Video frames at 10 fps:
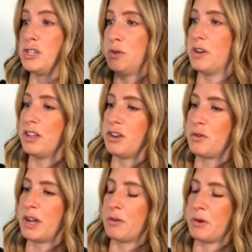do another
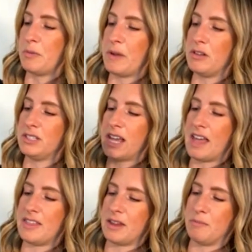quick root melt
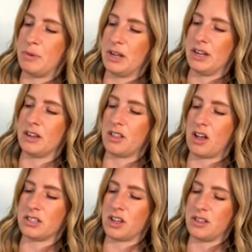and then put a
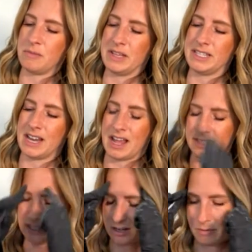gloss on the mids and
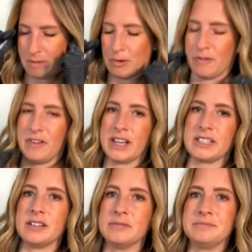ends, and it'll be
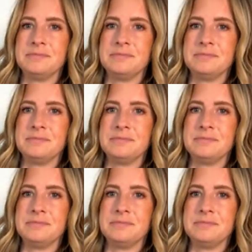perfect.